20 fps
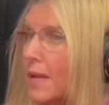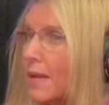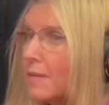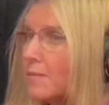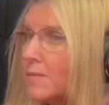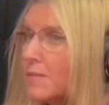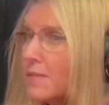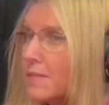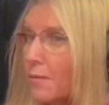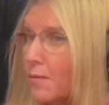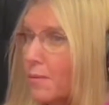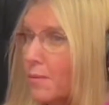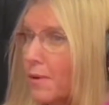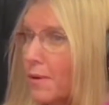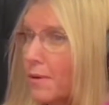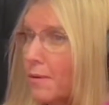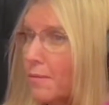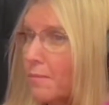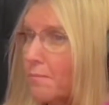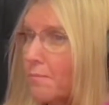things
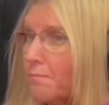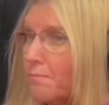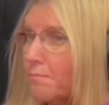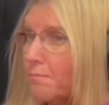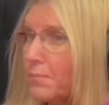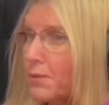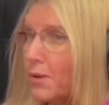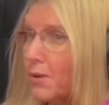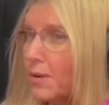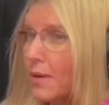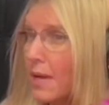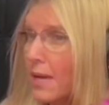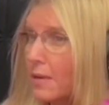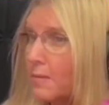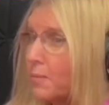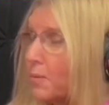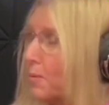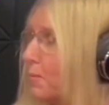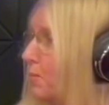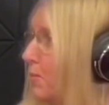were blown out of
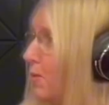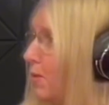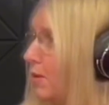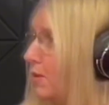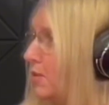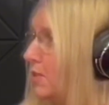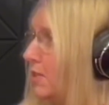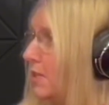proportion